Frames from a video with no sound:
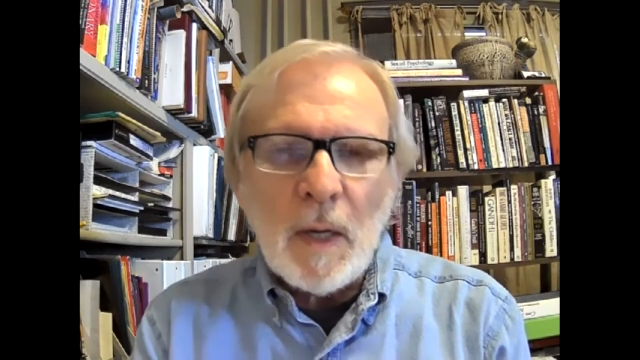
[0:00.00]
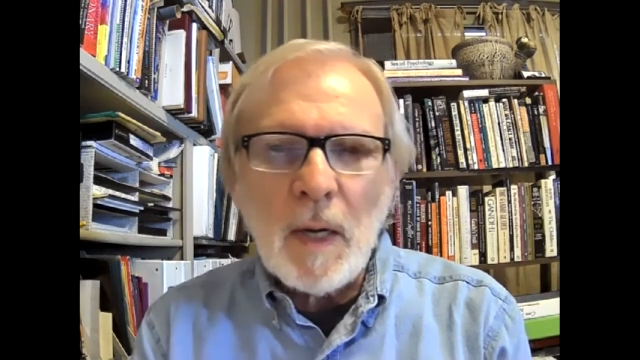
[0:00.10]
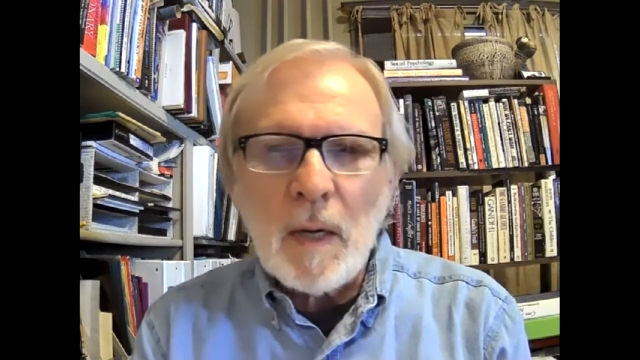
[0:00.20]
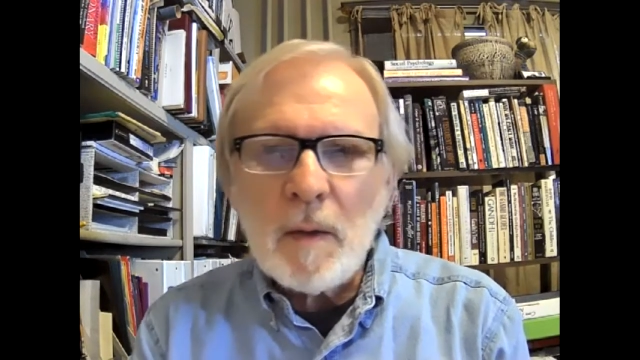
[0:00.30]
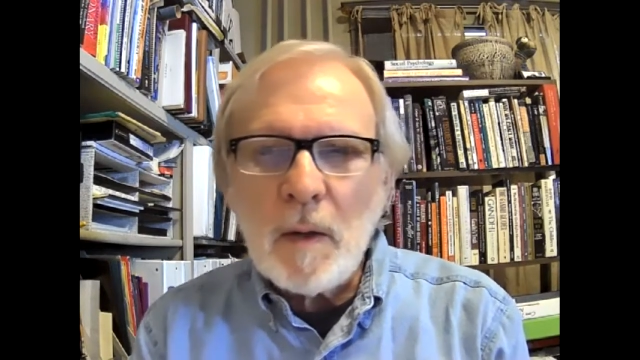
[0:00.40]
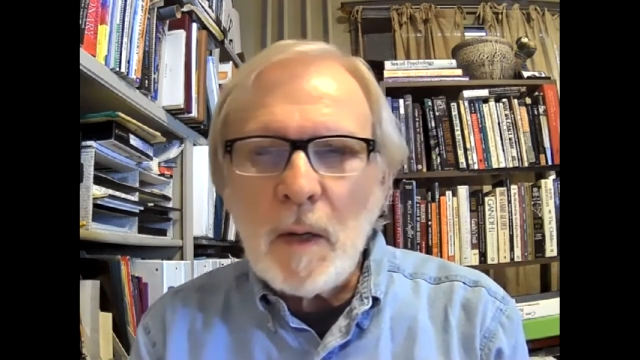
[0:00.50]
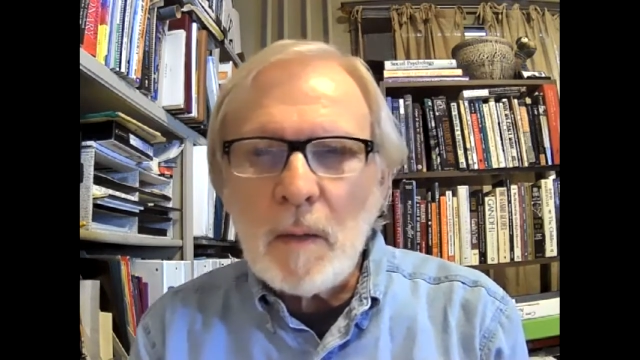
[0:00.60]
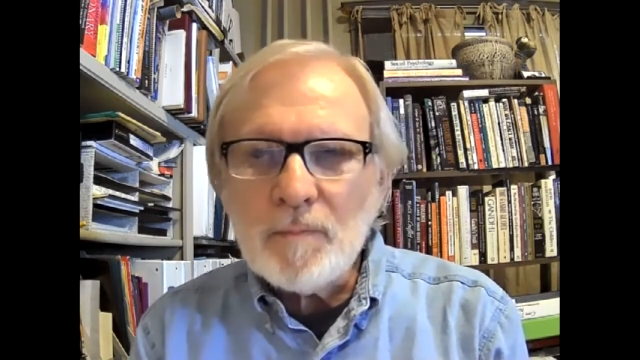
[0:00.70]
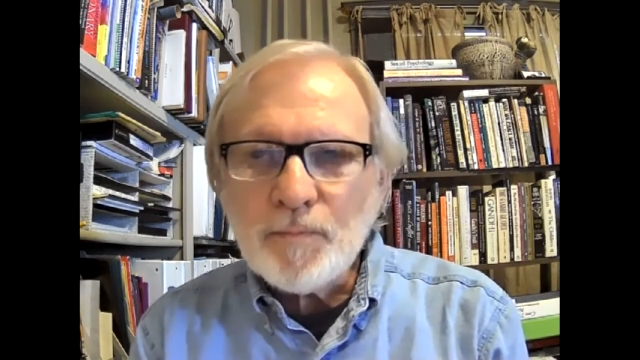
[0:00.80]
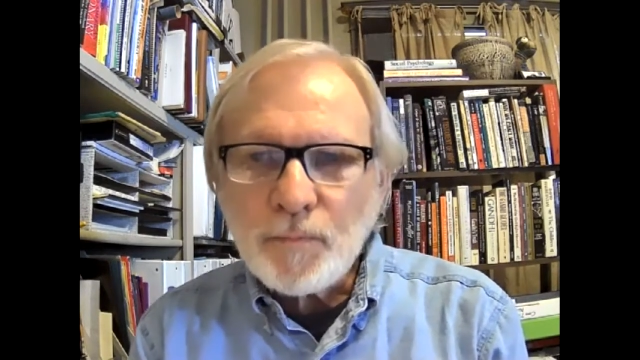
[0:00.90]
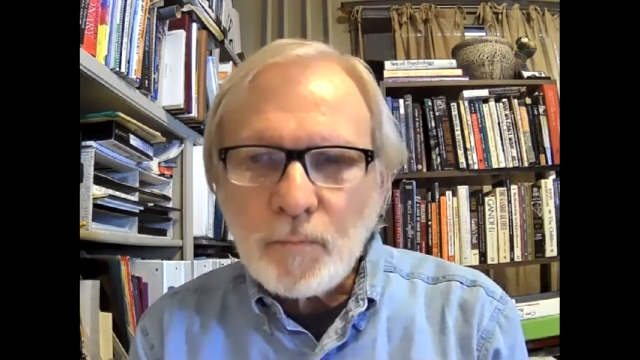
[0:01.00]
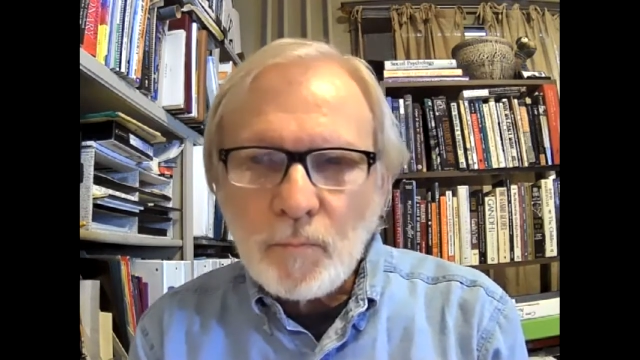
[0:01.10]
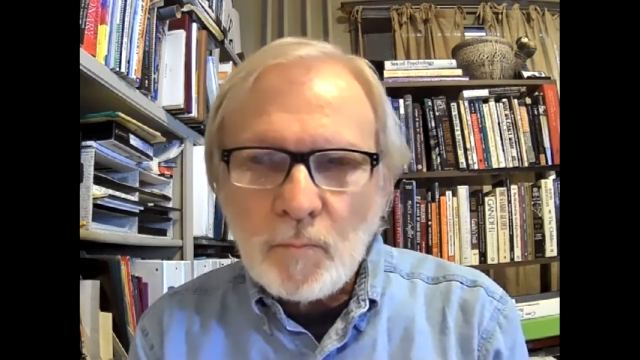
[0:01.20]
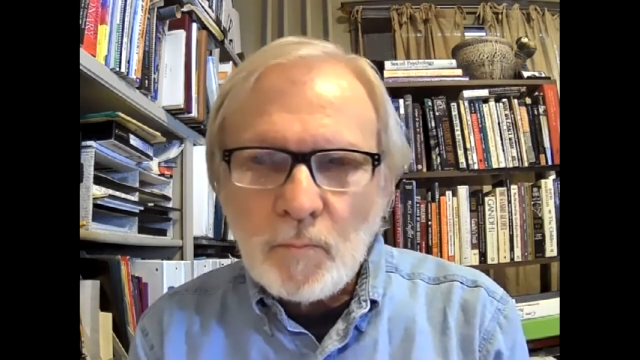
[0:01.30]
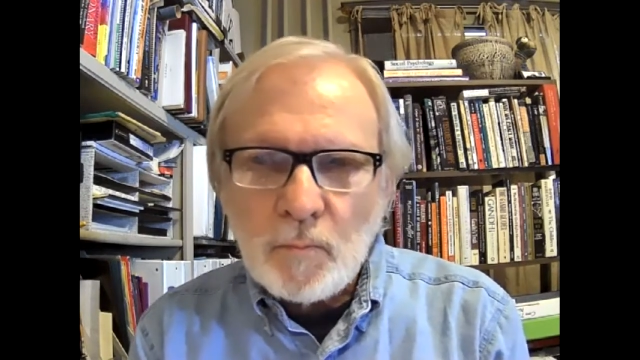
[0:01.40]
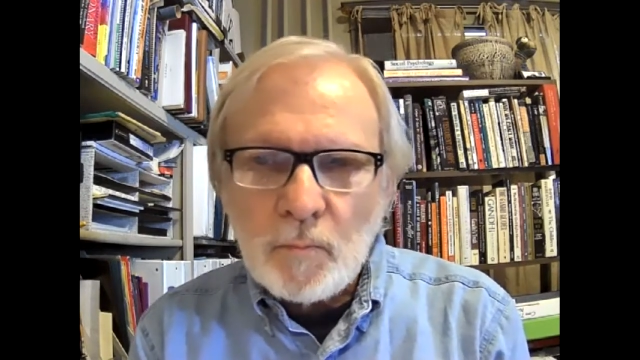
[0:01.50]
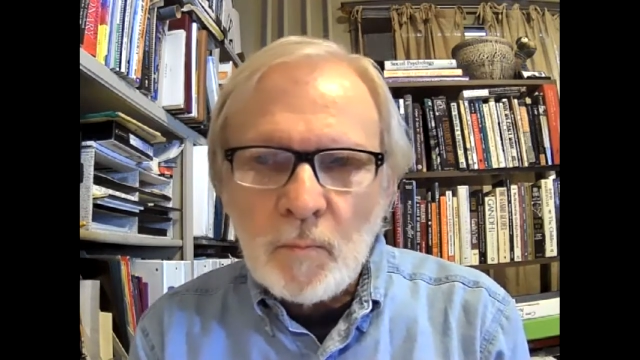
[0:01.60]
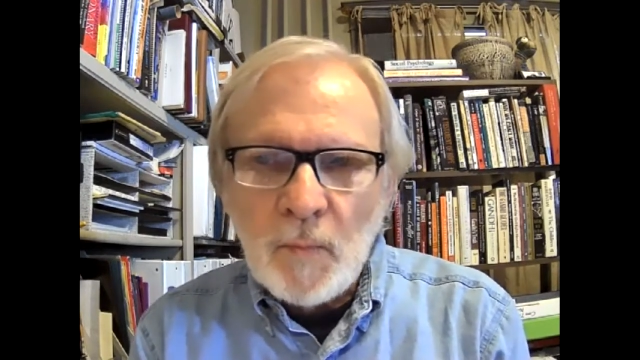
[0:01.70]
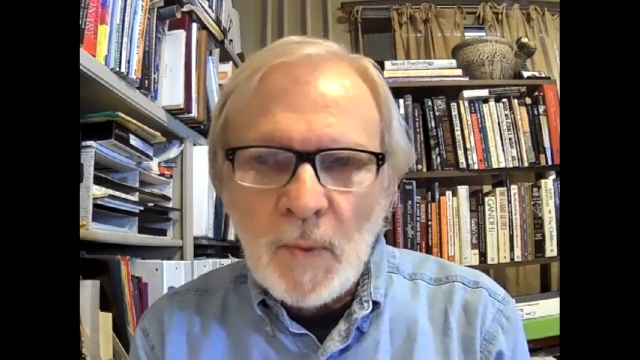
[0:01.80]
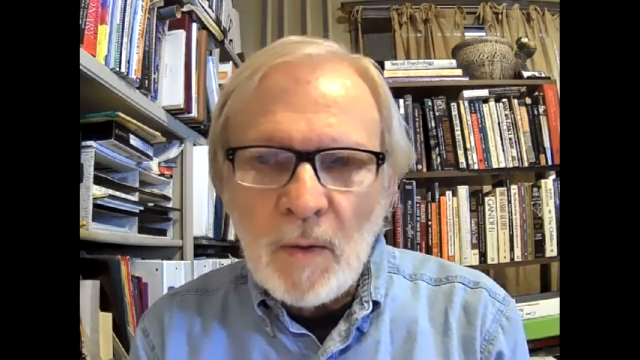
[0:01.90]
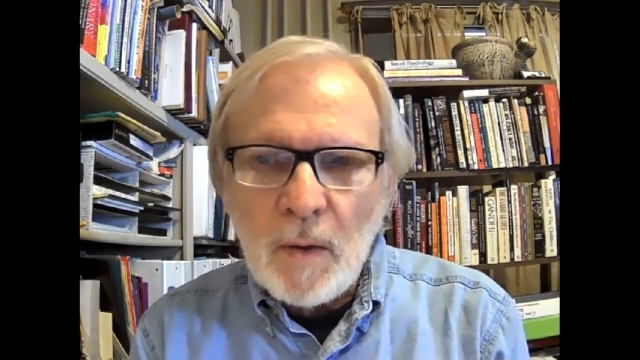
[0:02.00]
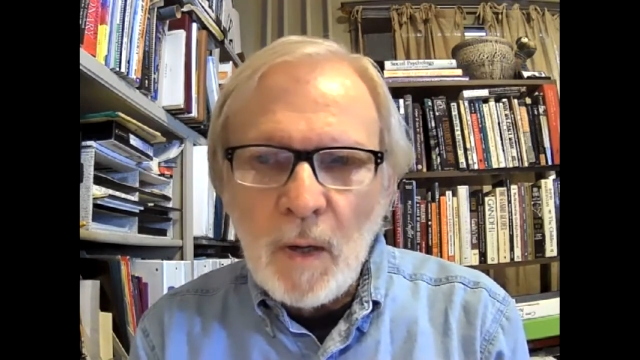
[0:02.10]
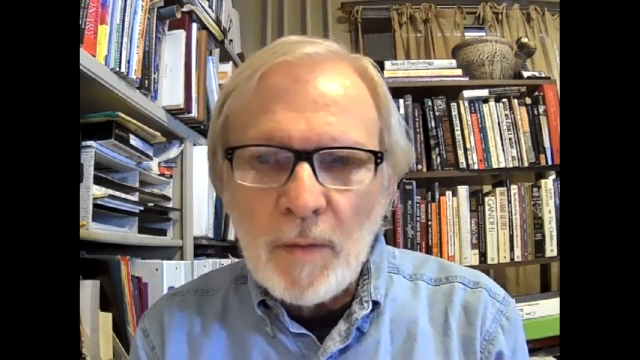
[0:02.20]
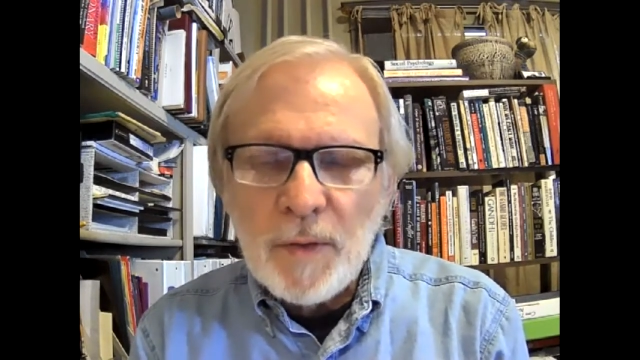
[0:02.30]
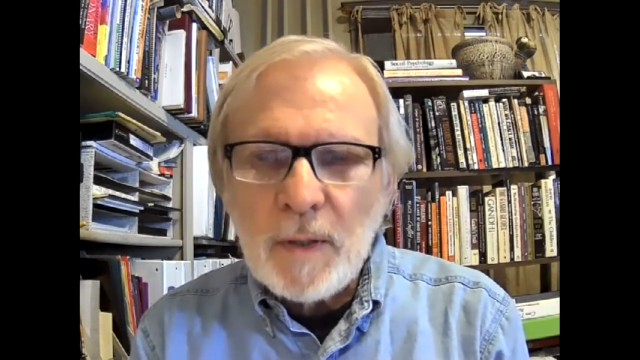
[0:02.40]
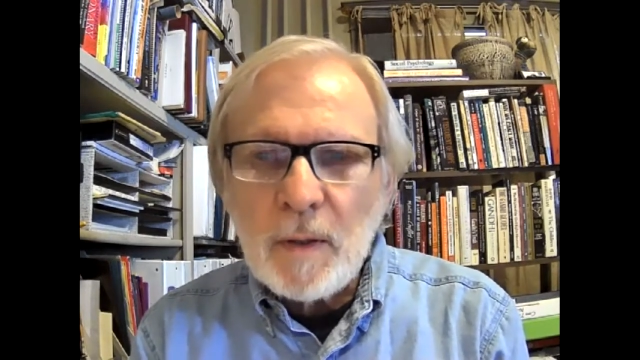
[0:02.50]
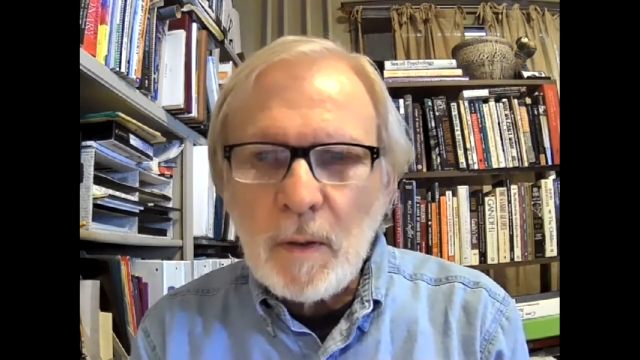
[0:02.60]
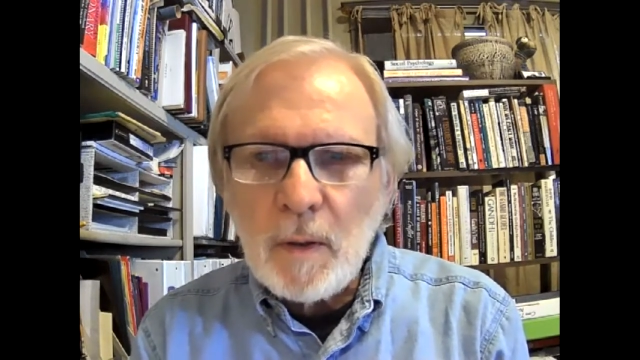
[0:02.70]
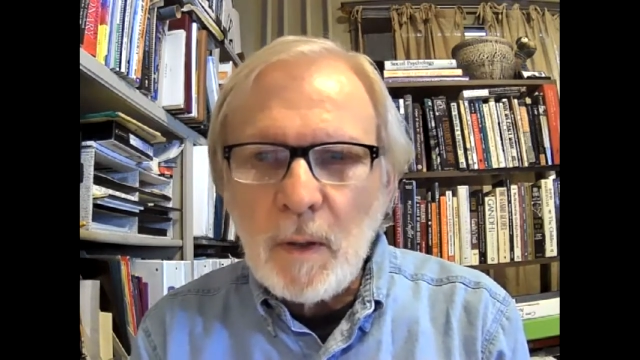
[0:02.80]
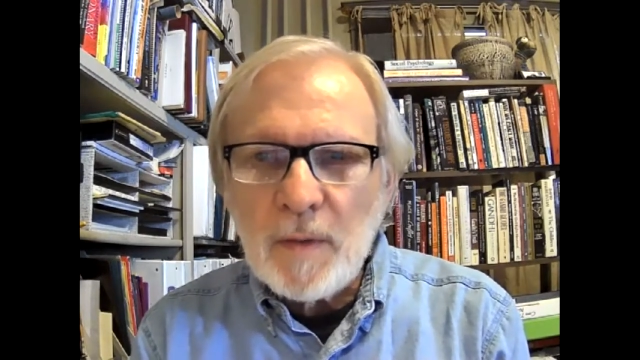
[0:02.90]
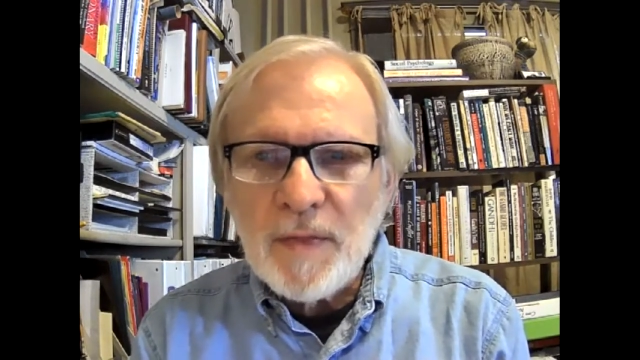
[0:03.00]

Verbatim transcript: And um, I think uh,